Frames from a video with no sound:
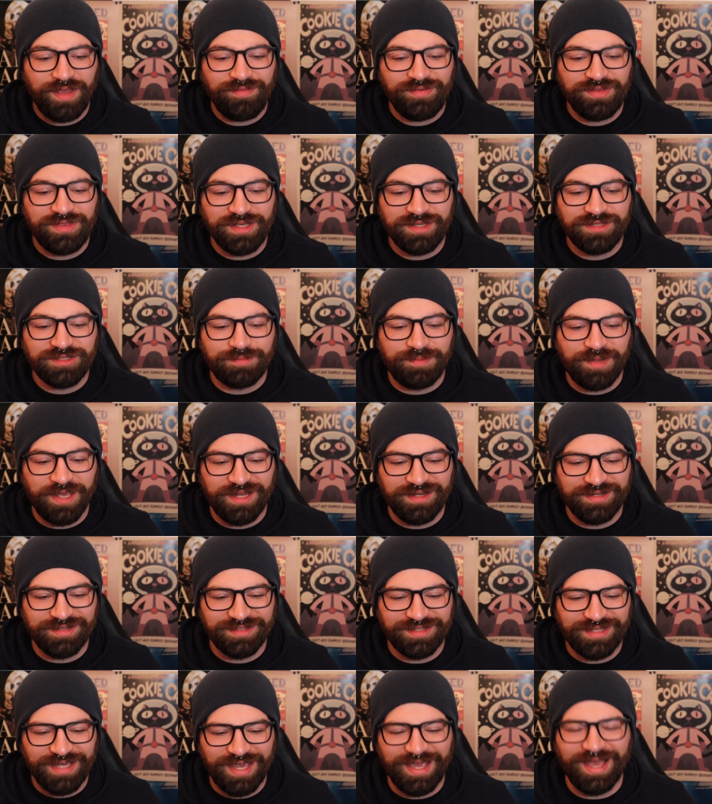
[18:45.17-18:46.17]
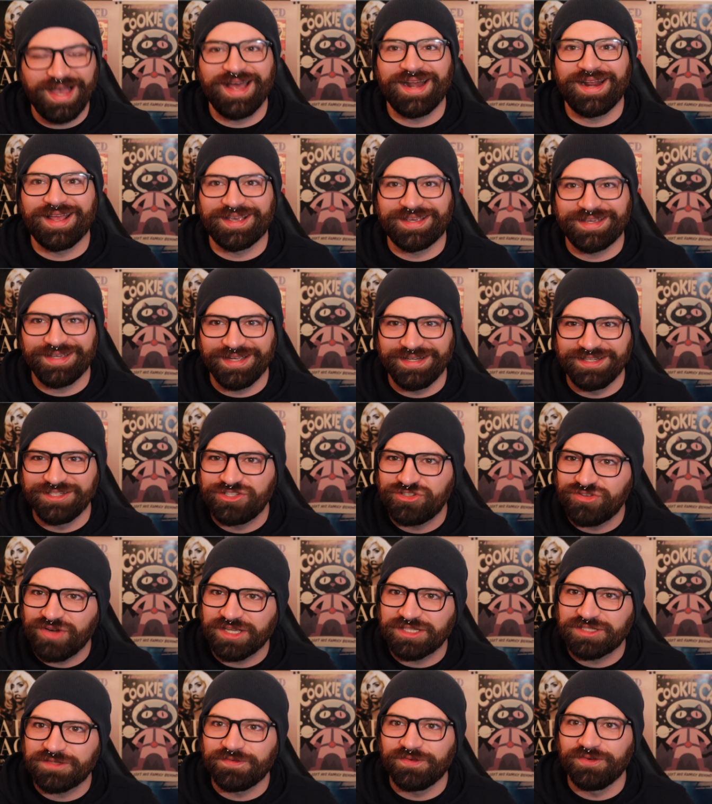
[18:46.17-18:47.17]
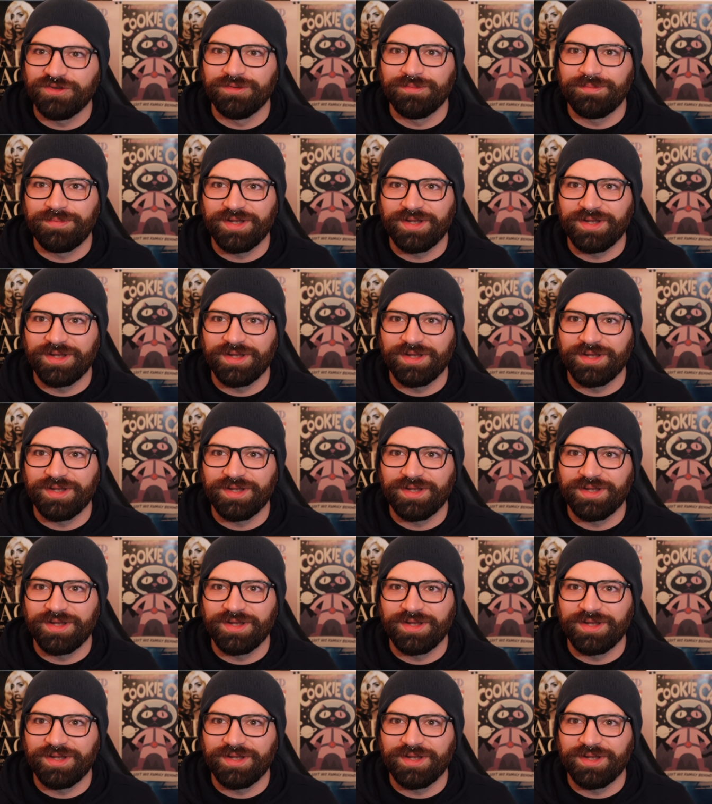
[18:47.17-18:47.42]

Everything's been chaotic and stressful,